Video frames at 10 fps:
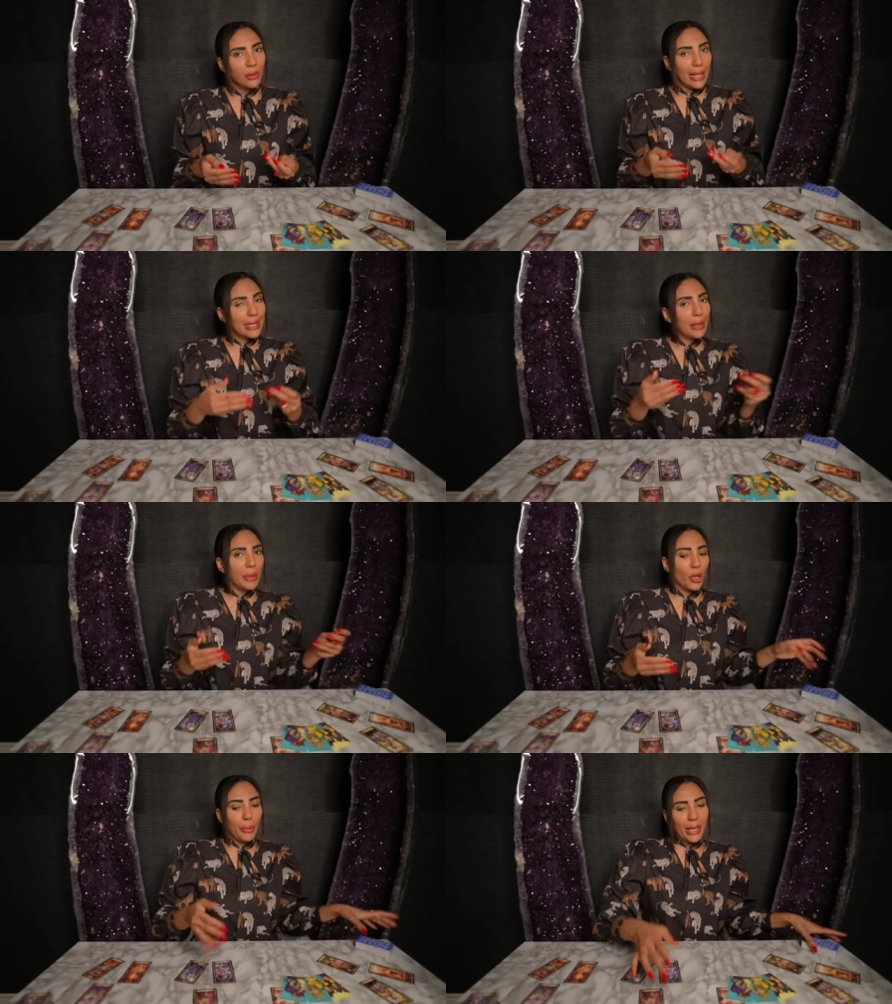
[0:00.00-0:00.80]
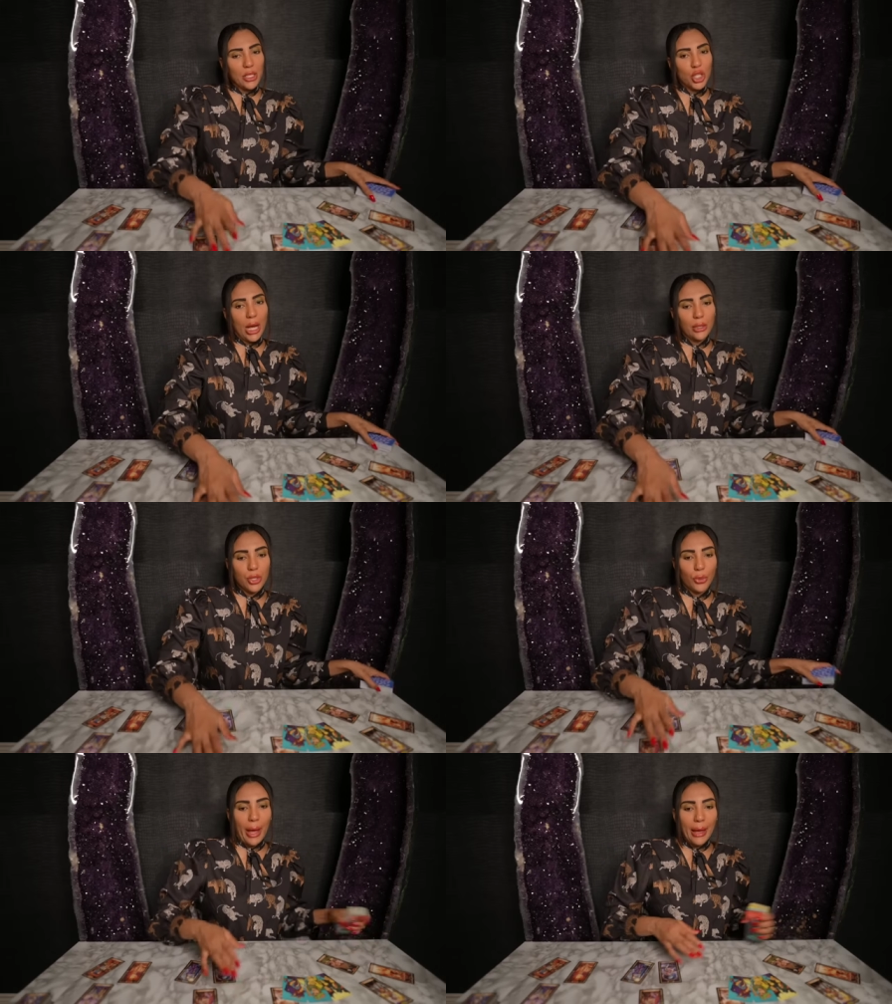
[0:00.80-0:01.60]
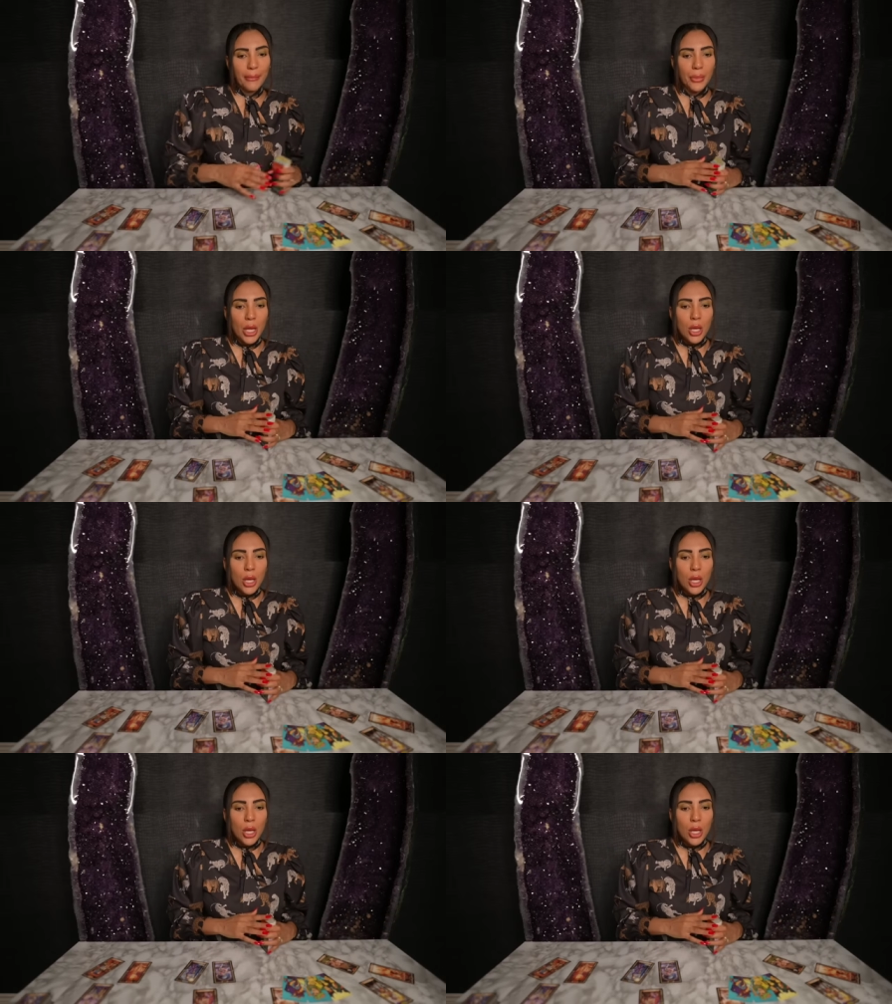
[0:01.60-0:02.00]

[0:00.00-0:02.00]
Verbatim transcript: And that's going to be your biggest challenge, okay?